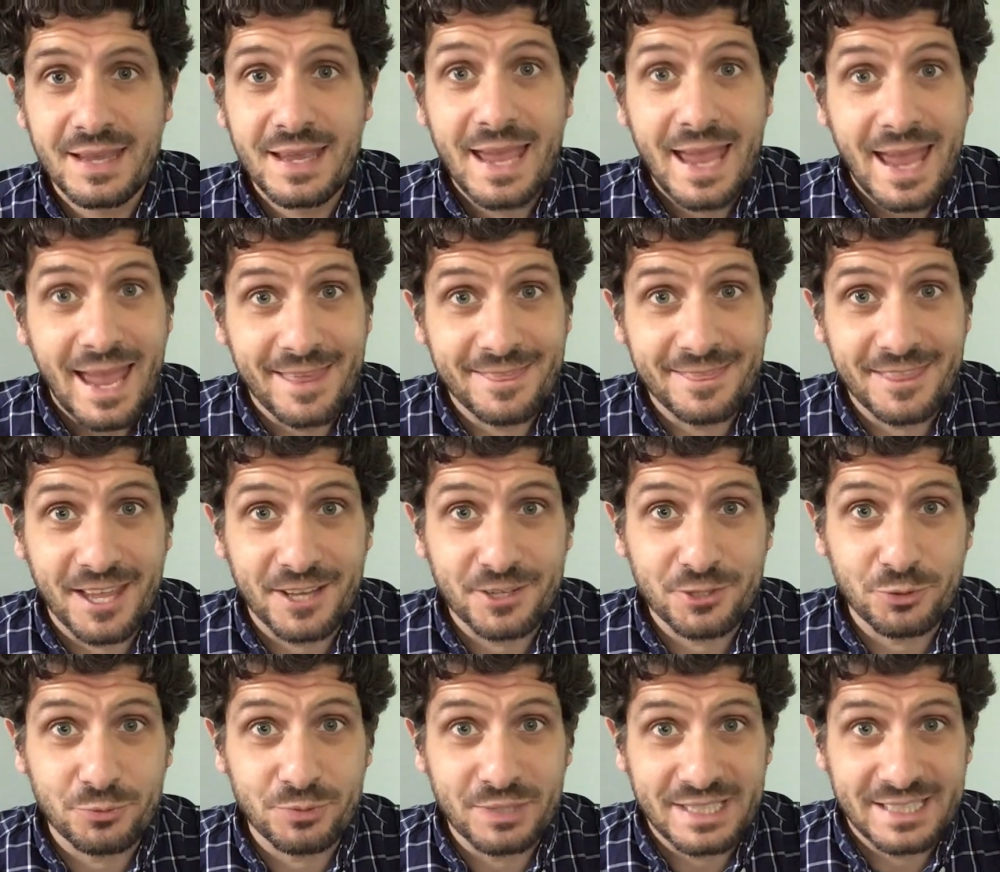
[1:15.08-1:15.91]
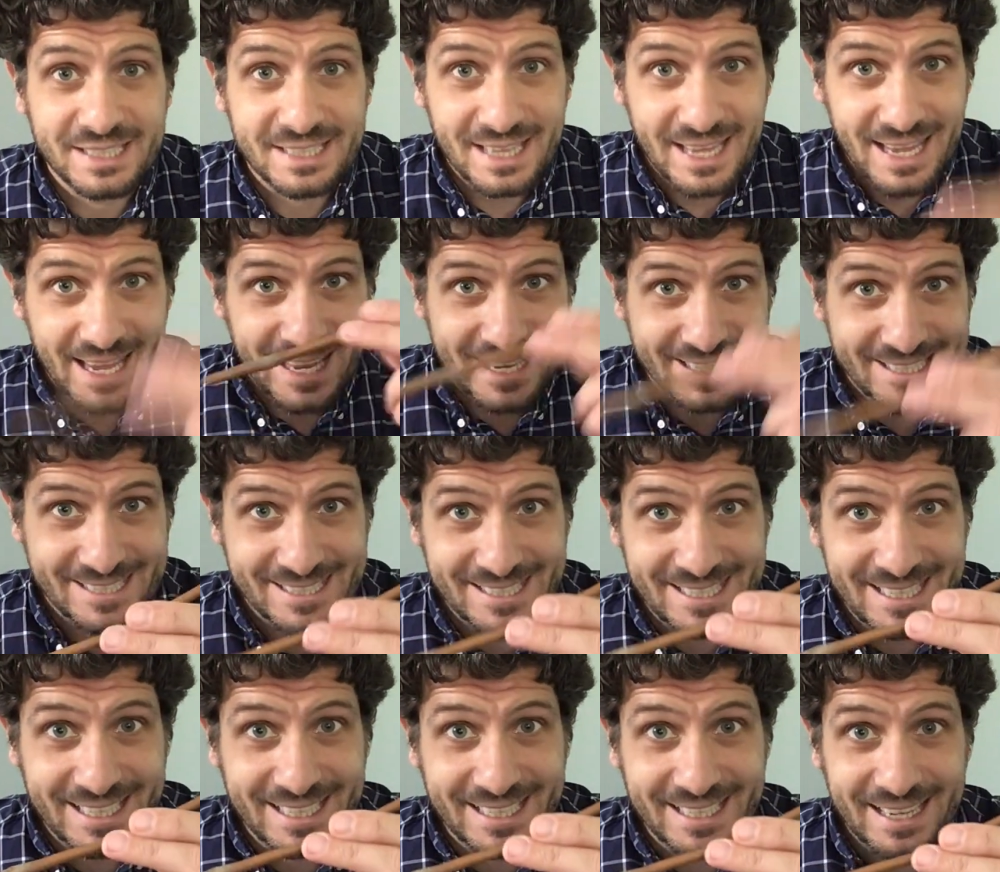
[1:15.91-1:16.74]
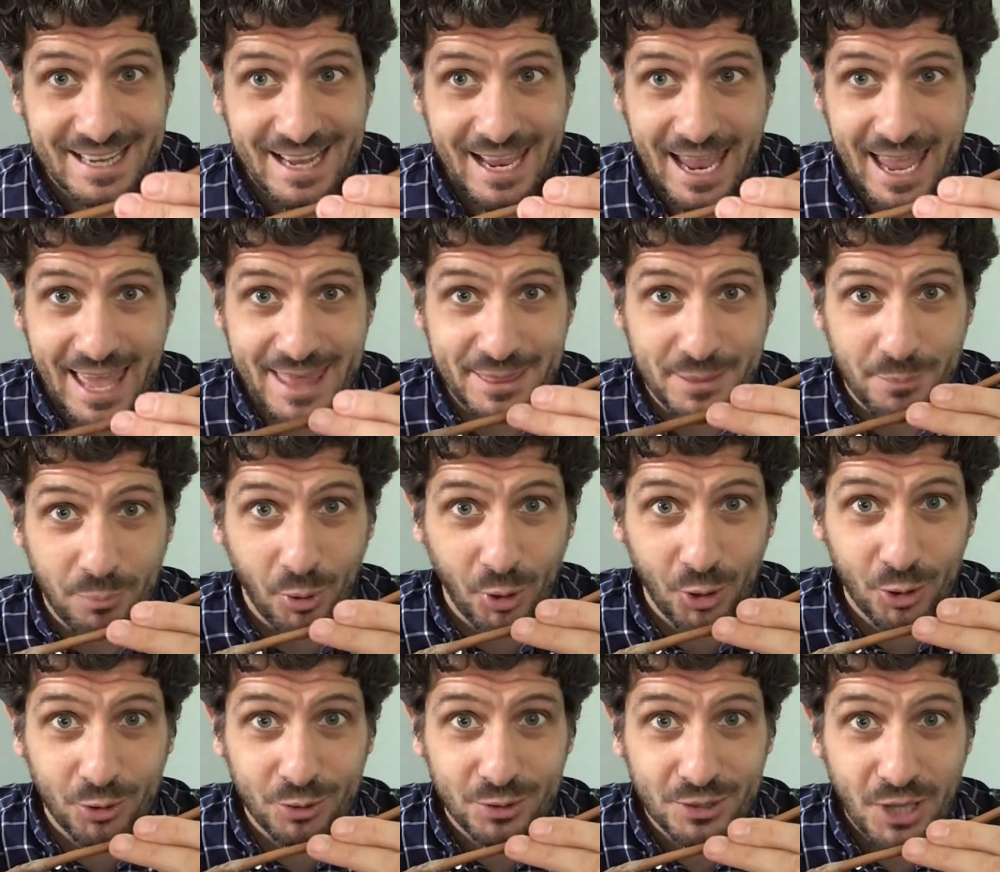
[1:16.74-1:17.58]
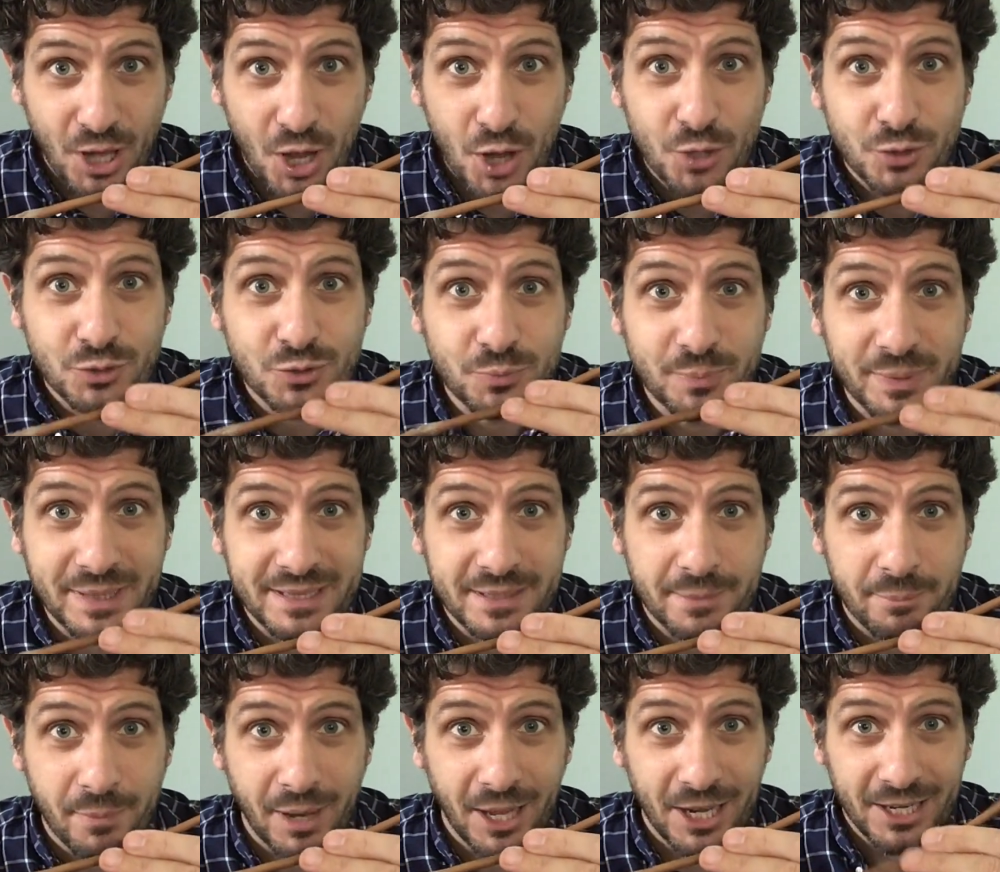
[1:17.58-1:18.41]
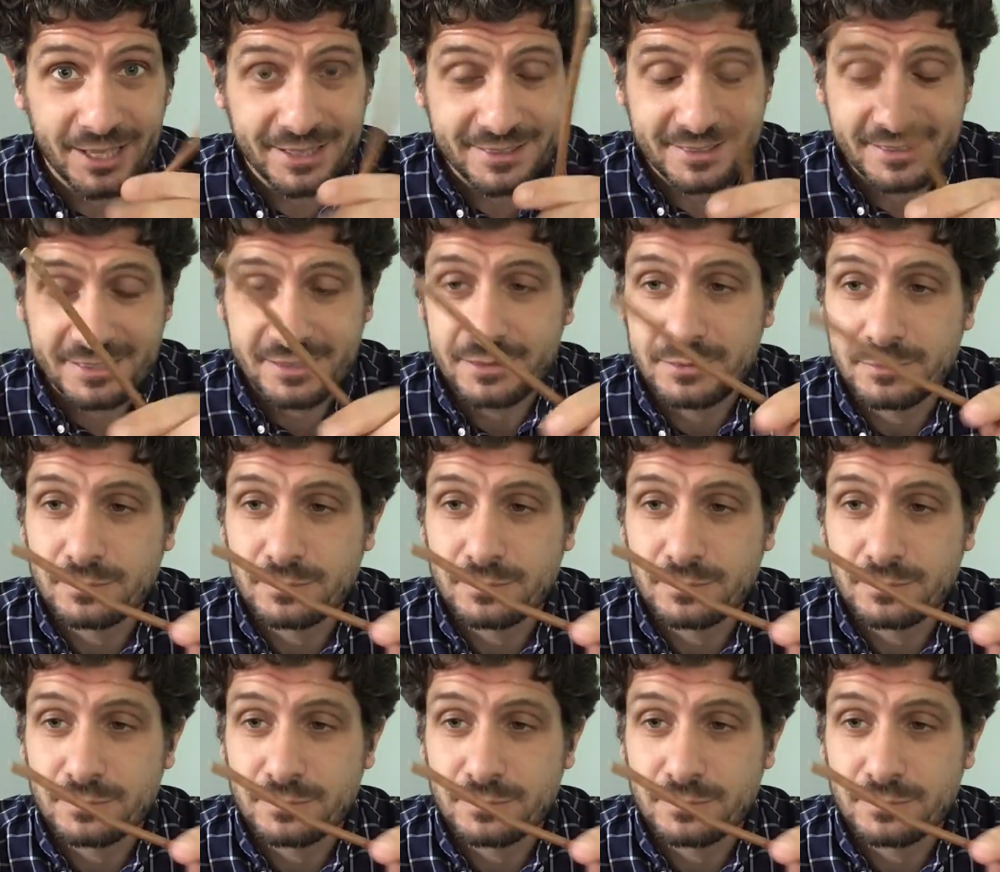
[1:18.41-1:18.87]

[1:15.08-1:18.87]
and then you need a stick and a ball to build a mallet.